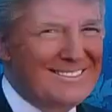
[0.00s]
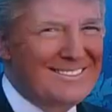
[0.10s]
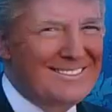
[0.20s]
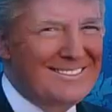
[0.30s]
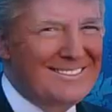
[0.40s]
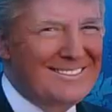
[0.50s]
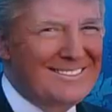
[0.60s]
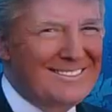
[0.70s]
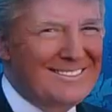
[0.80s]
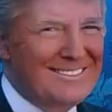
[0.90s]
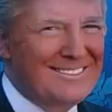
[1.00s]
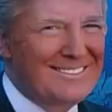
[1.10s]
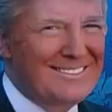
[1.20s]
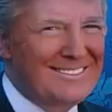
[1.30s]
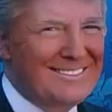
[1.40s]

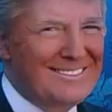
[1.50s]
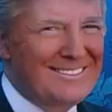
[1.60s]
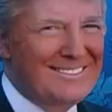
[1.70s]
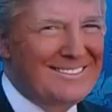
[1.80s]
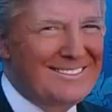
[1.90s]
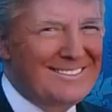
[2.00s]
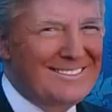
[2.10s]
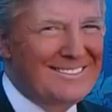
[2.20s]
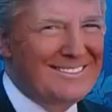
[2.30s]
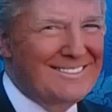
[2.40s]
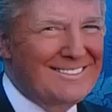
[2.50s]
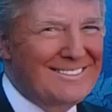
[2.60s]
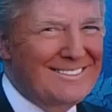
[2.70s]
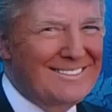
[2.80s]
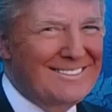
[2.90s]

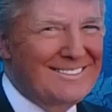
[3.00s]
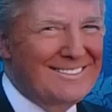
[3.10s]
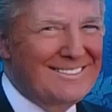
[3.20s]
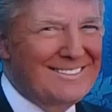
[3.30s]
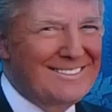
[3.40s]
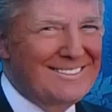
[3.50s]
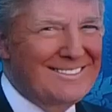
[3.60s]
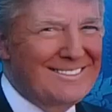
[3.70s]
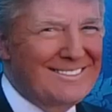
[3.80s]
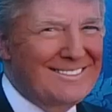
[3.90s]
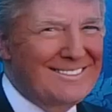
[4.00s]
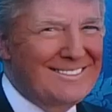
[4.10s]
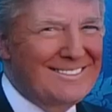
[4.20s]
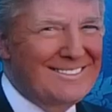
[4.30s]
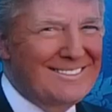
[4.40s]
No words are spoken by the person on screen.